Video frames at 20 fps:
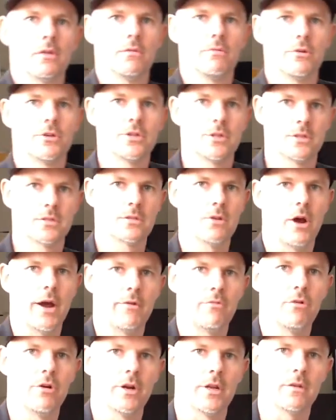which is
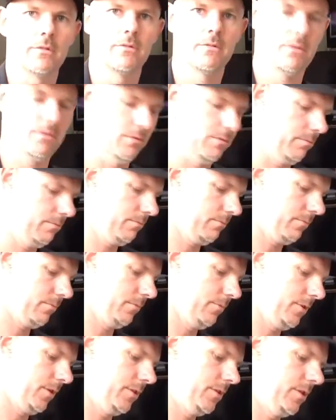ironic
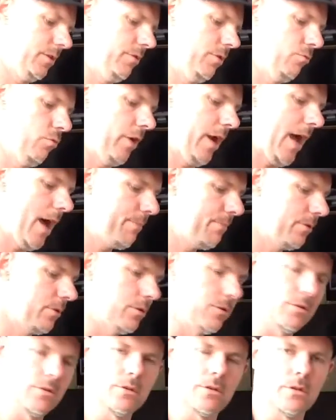considering what
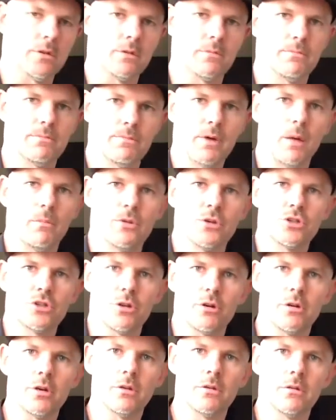happened to the
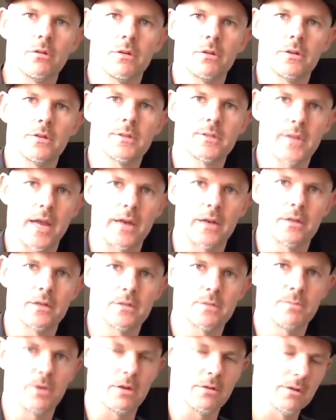publisher and the
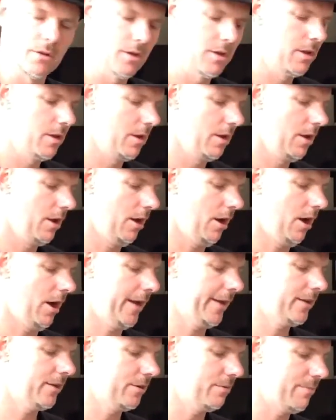status. But
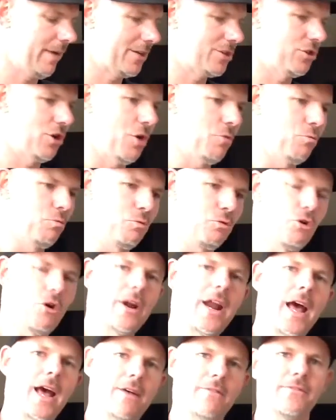I can imagine I will
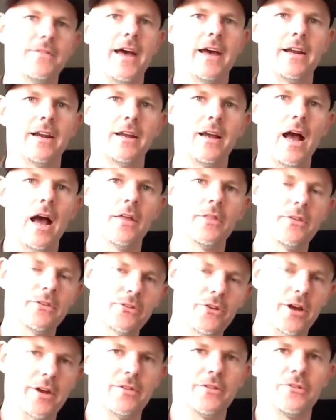not have that other
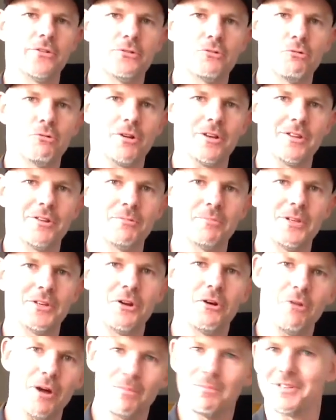side of the story. There'll be
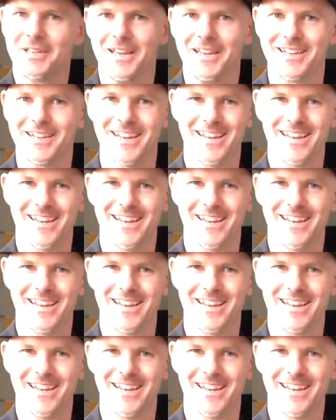no uptake.